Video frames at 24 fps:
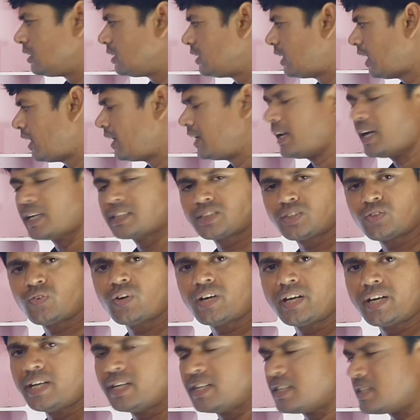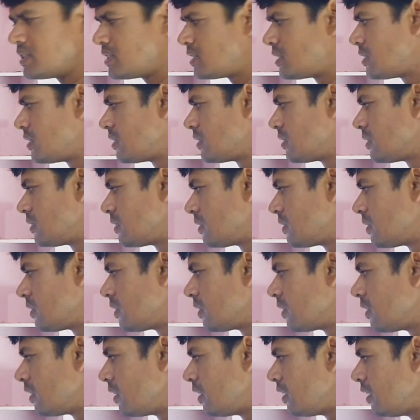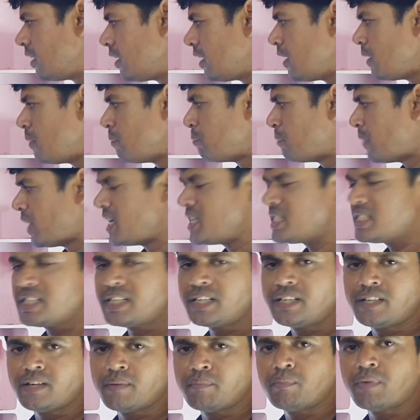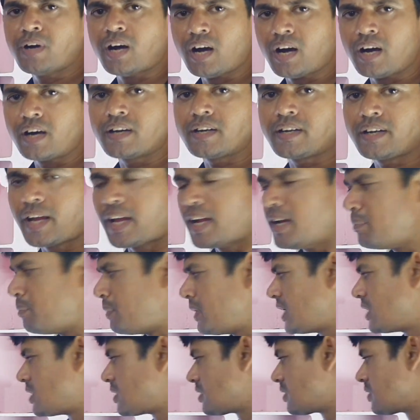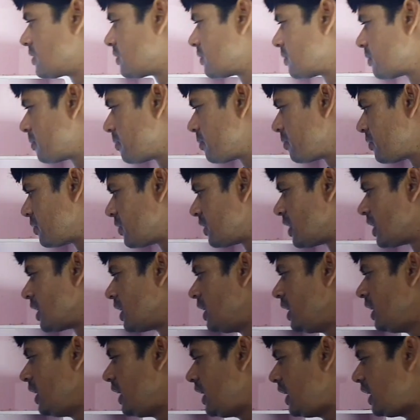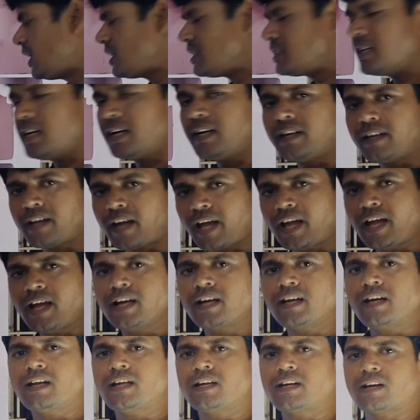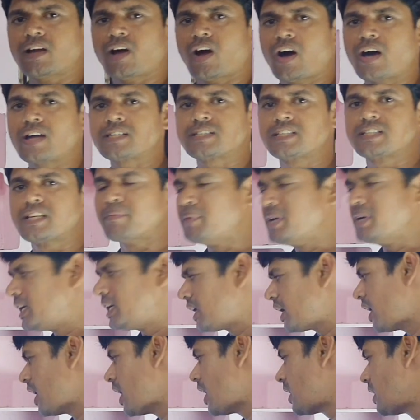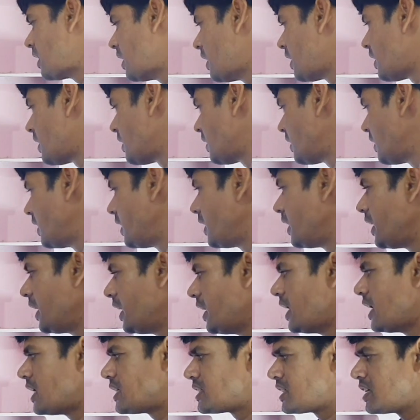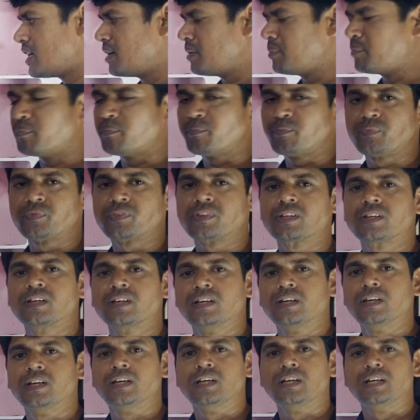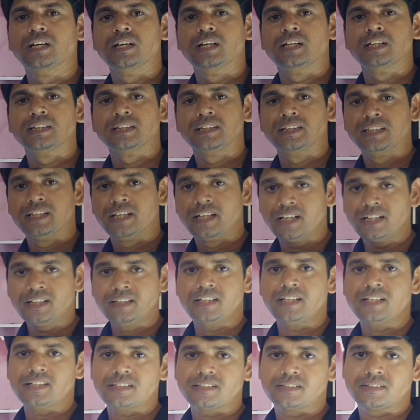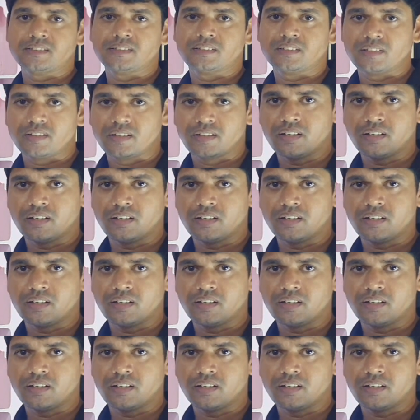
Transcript: Then next one is pygidium or tailpiece. It is the triangular or semi-triangular in a shape. In this